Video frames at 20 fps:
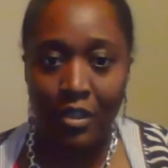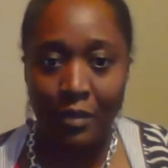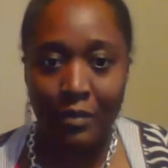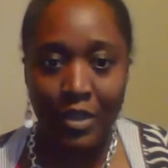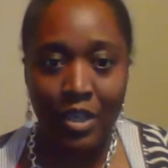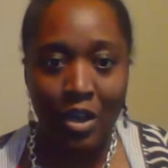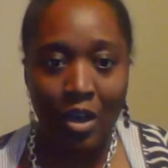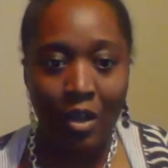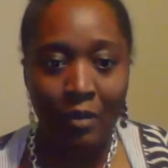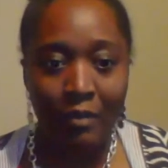
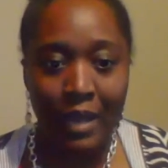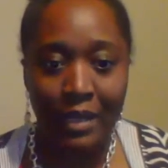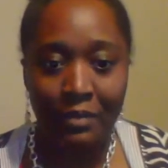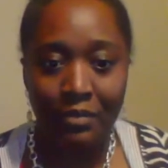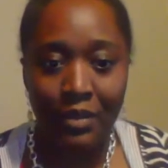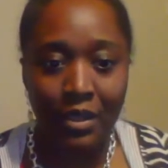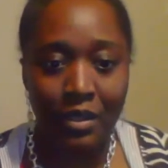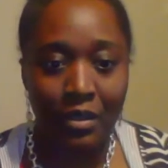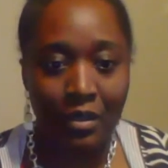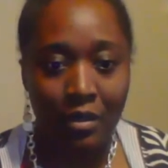Some of y'all
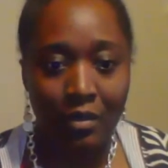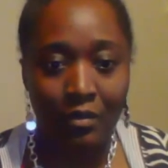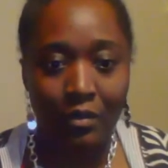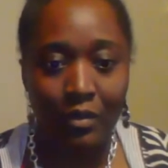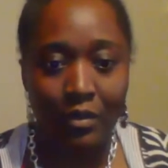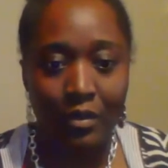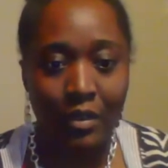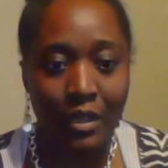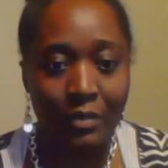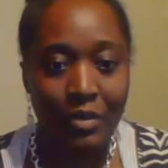might be, you know,
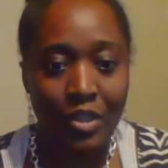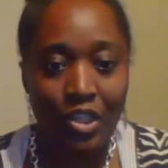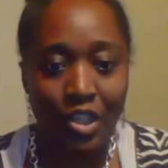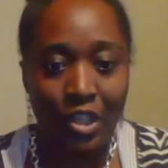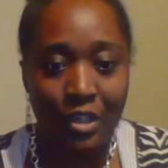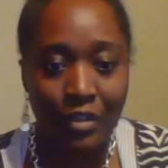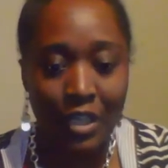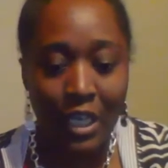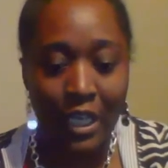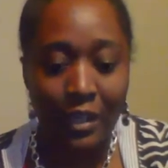let me
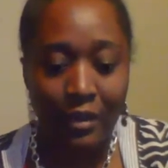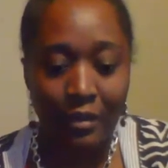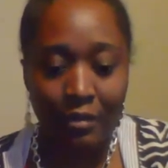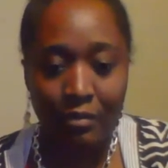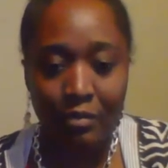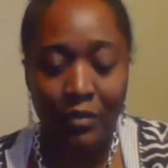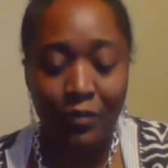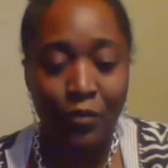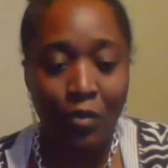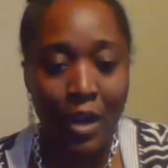share it again
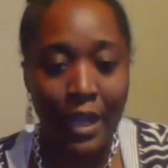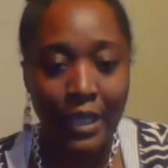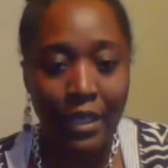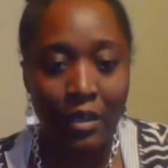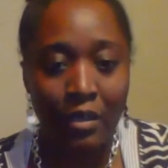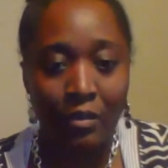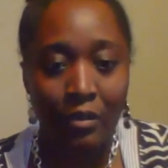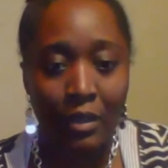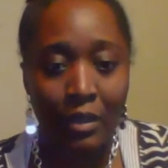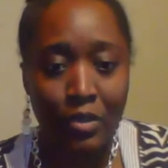before I
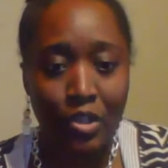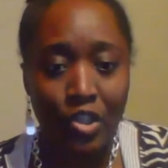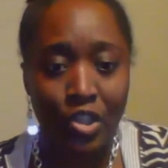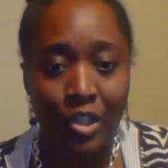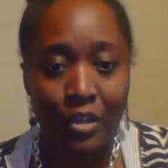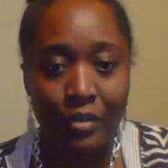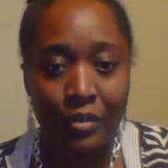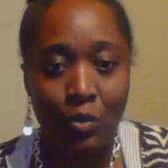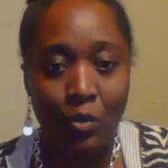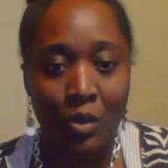go. Let me
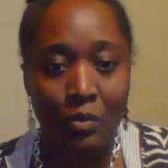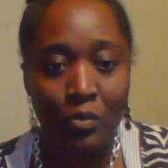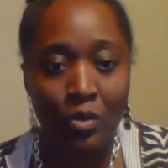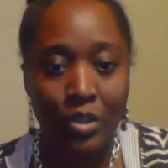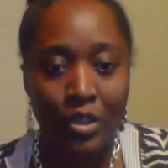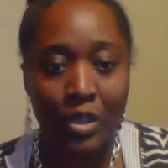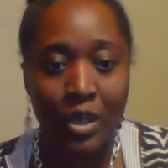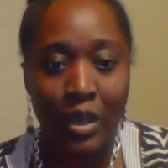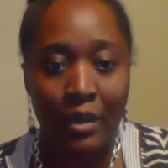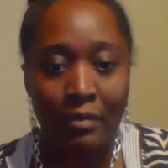share it one
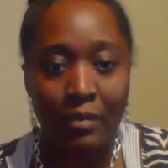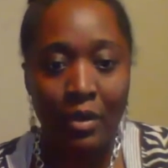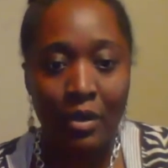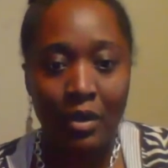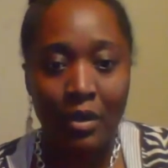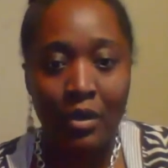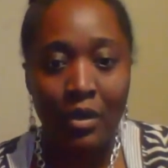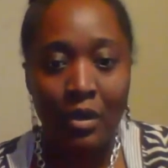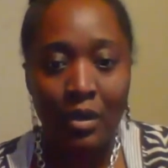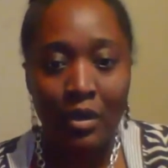more time.
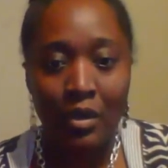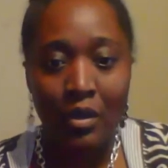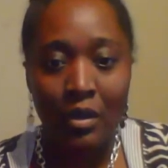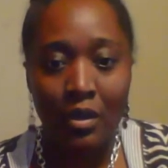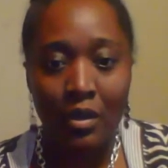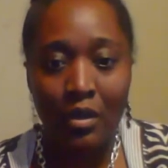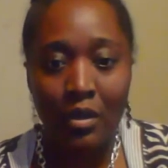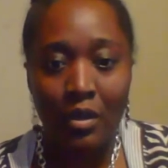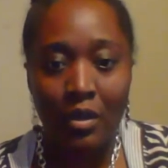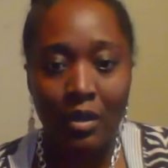
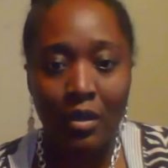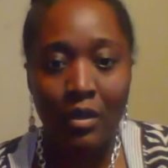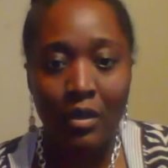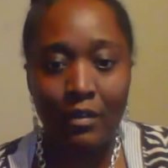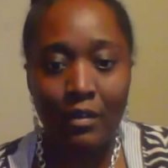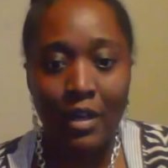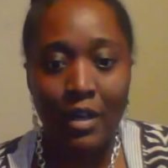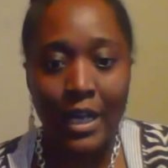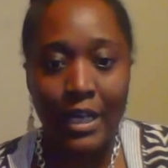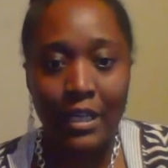
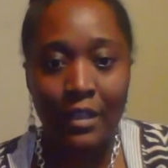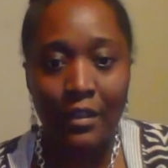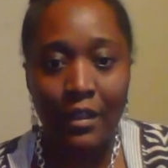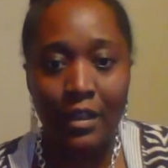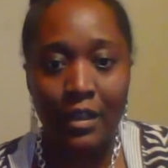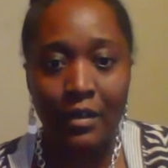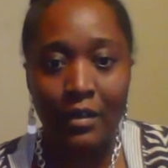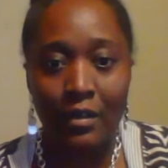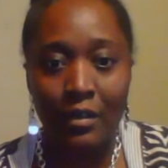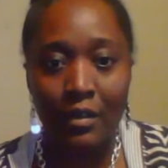Alrighty
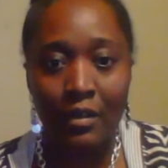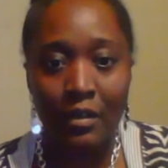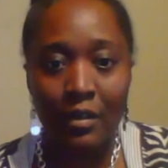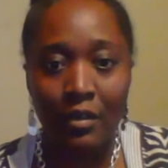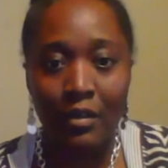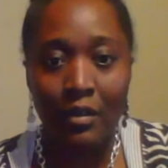then.